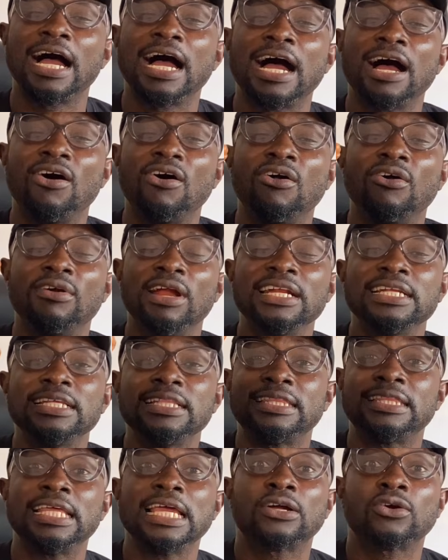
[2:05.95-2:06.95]
are
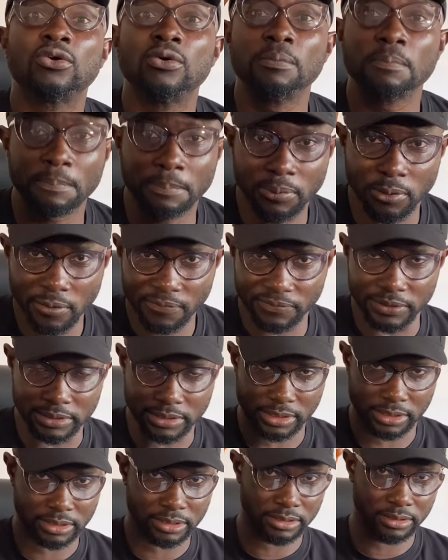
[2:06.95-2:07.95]
already taking
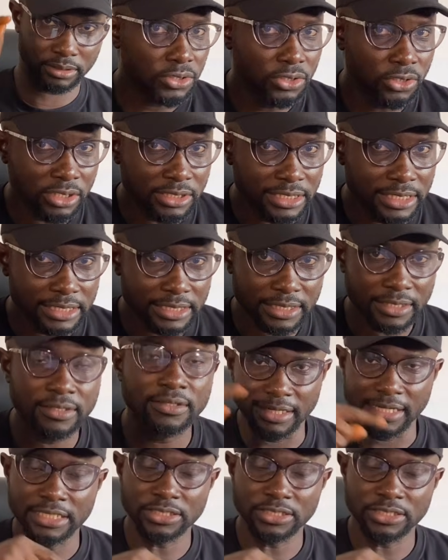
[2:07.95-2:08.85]
profits. You note it?